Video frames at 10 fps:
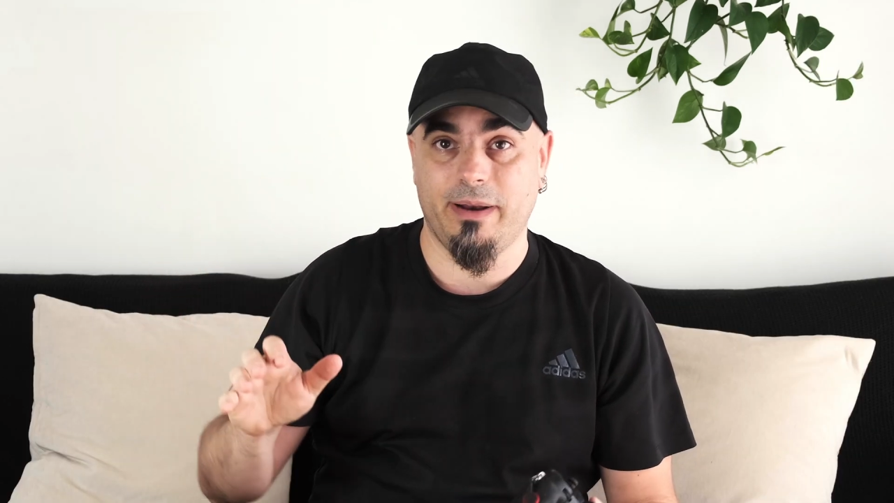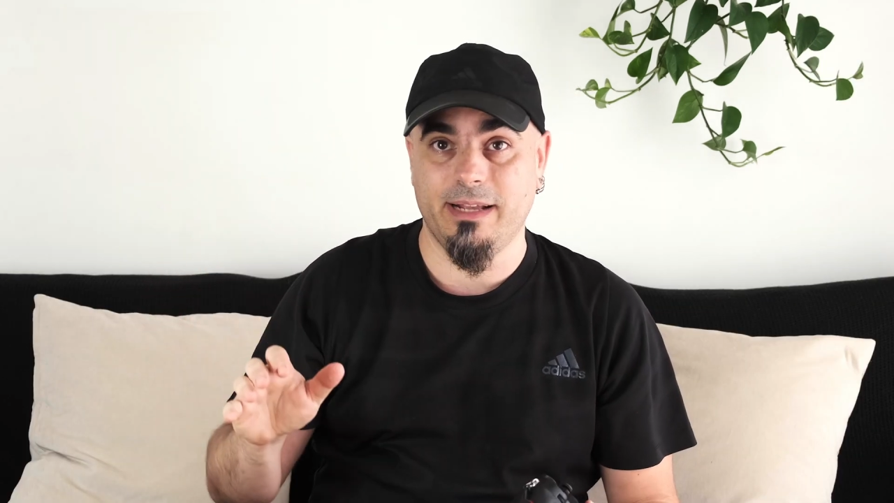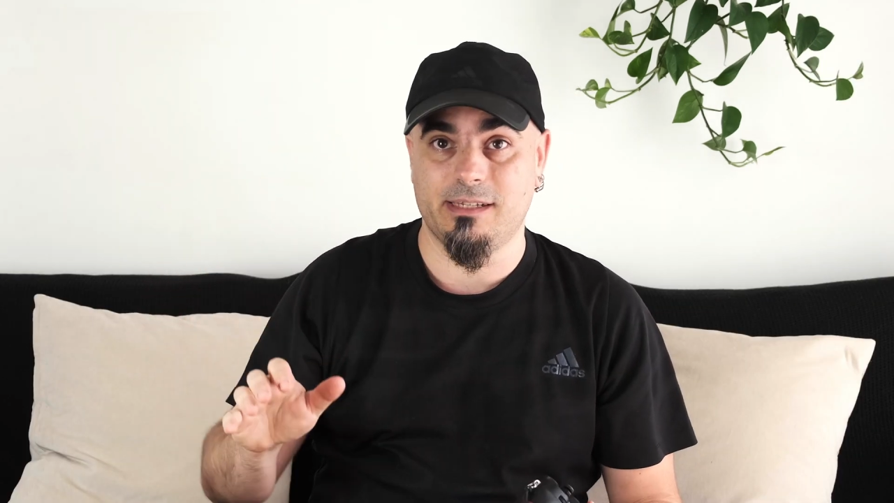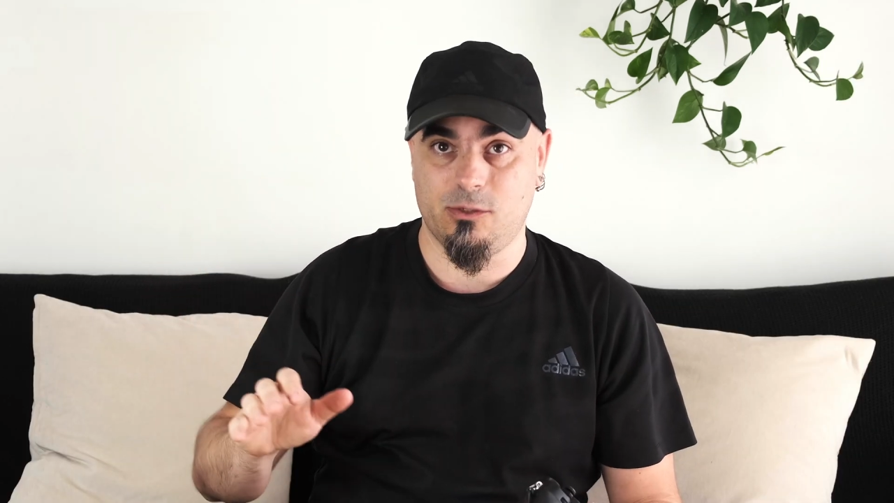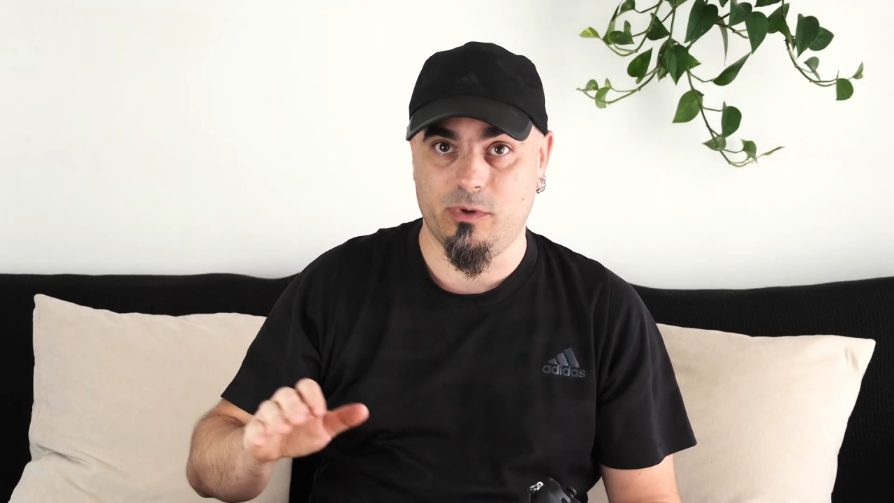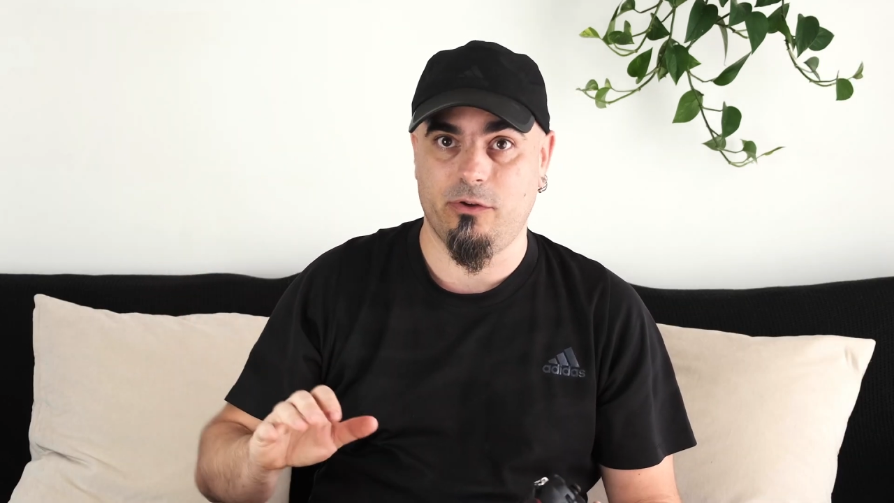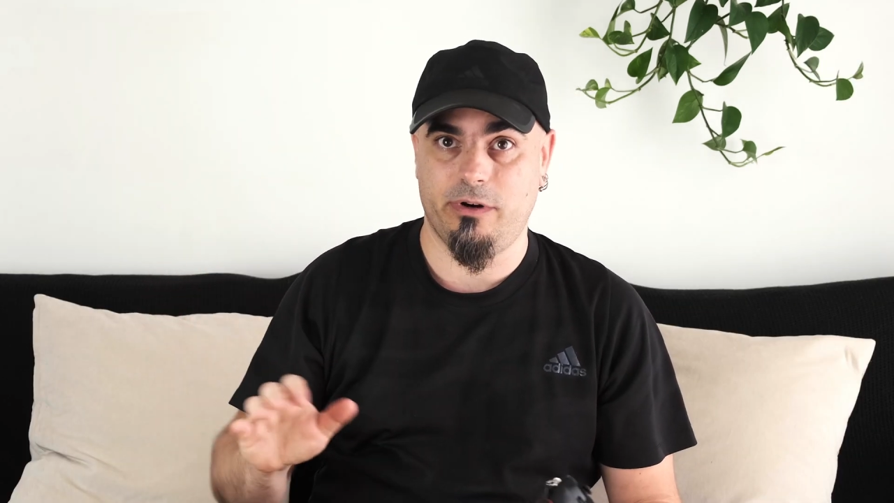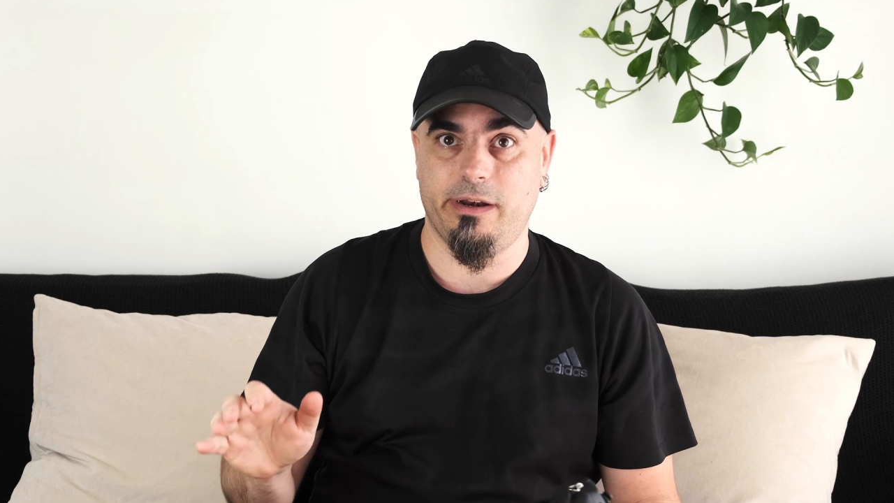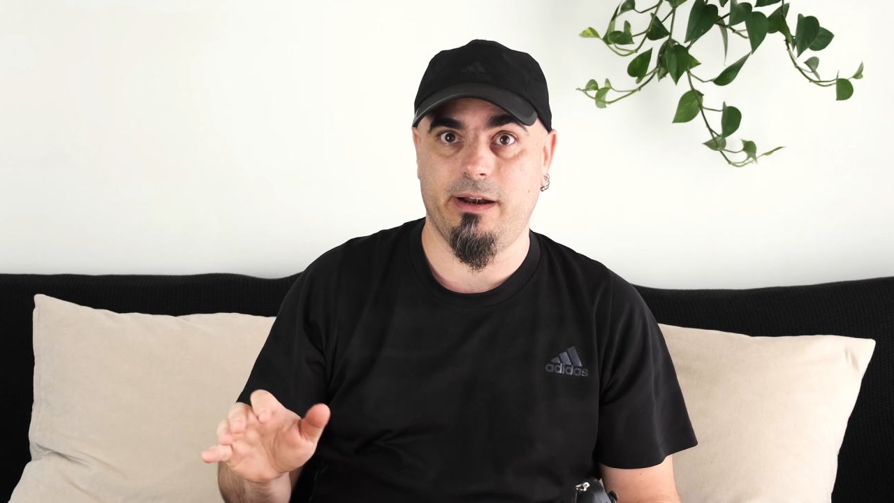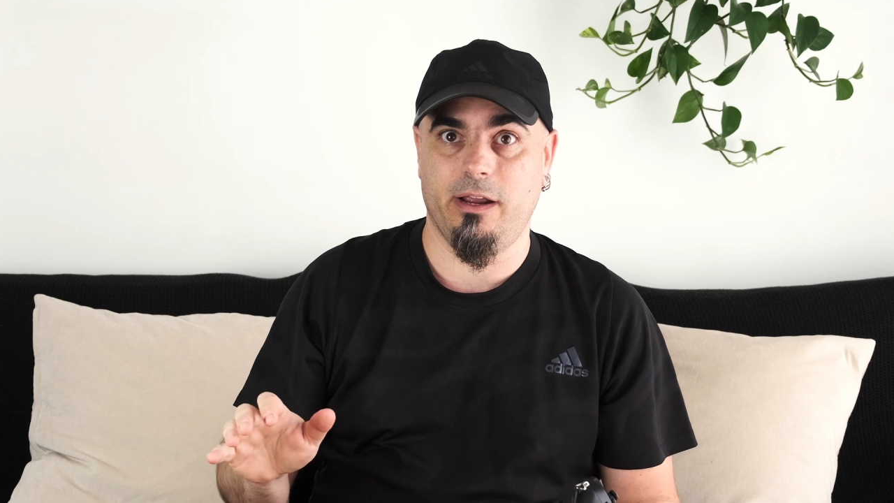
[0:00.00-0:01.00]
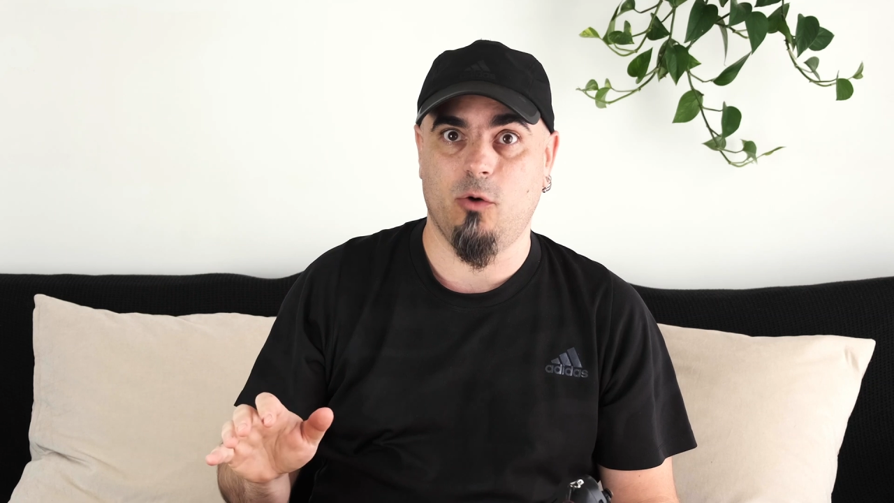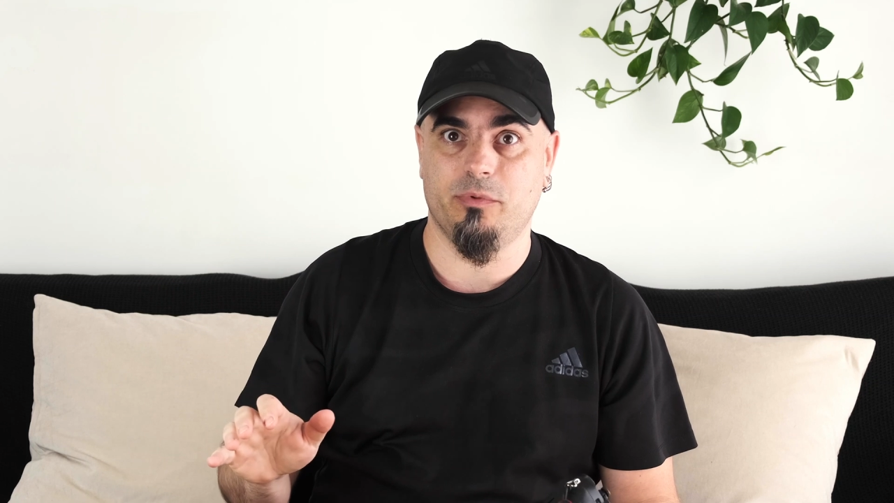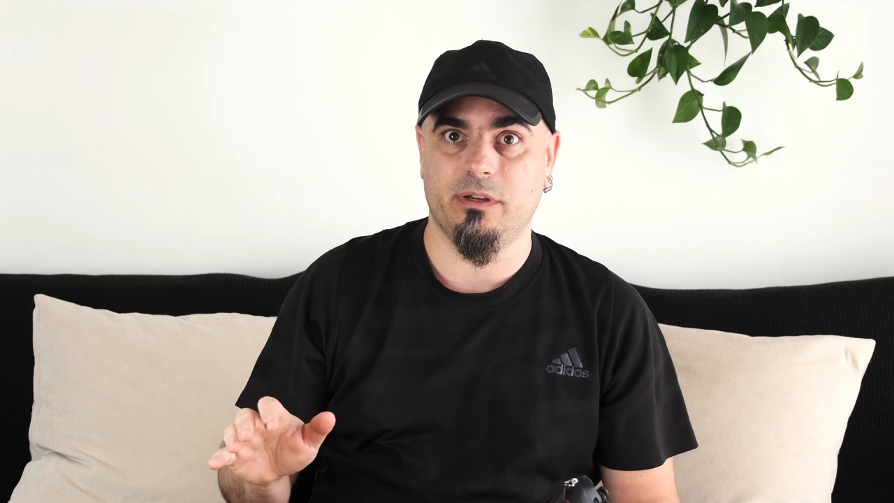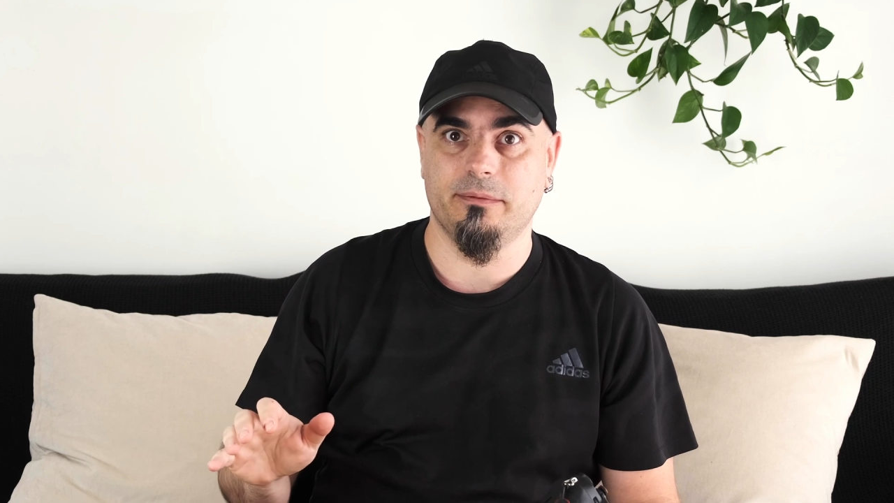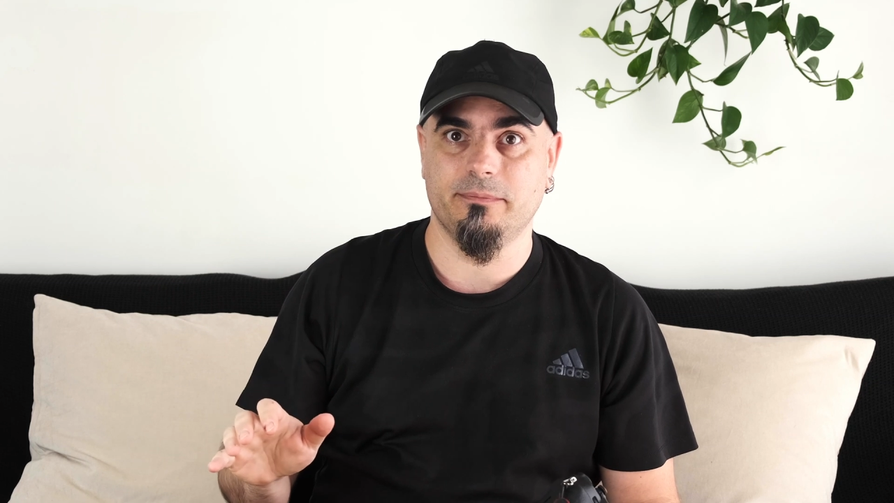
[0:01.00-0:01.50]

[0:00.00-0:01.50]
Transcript: lenses when you're in an helicopter.